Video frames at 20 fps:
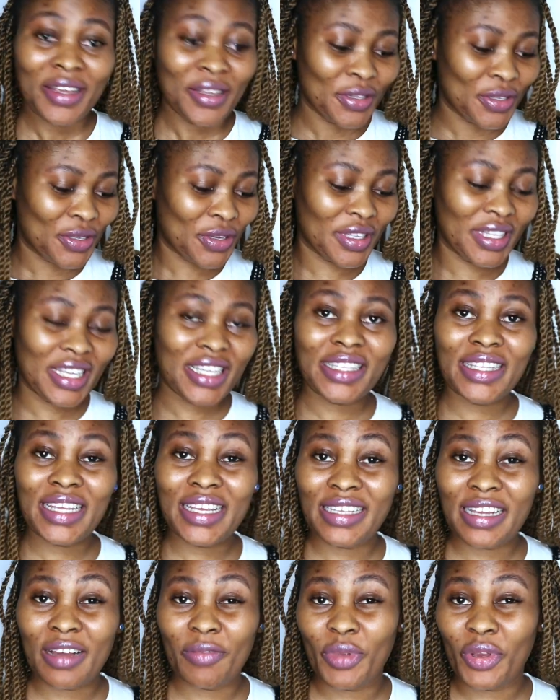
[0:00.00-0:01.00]
So these
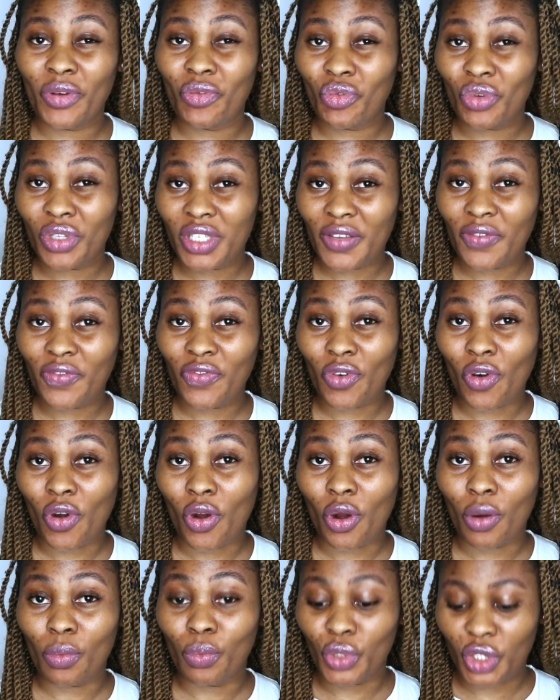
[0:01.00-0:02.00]
days I've been rooting
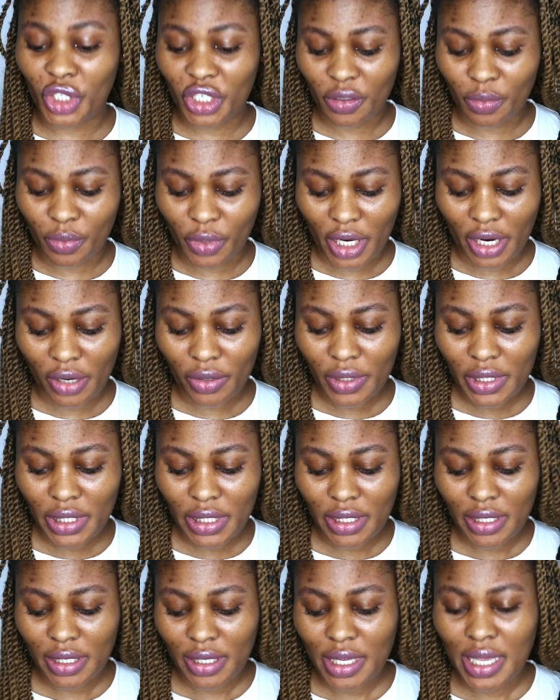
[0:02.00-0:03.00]
for bushy
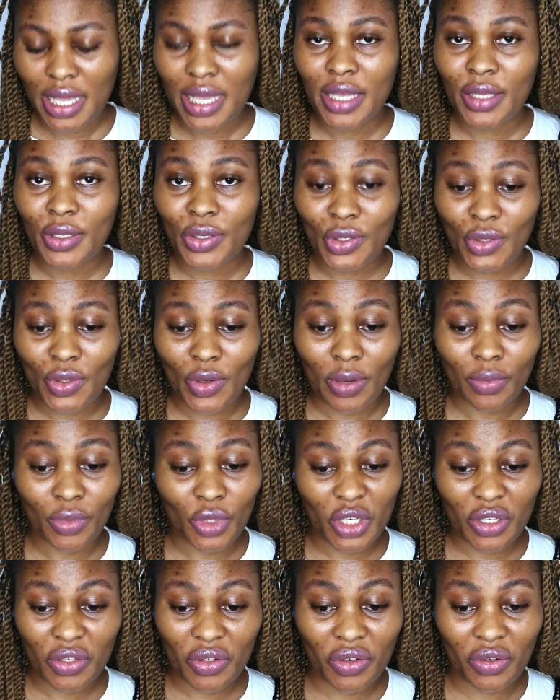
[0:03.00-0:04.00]
brows, so I'm
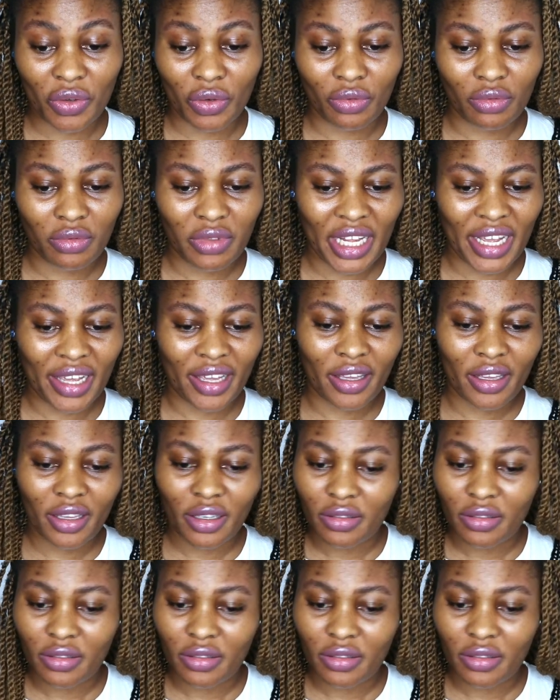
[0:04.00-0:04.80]
just gonna like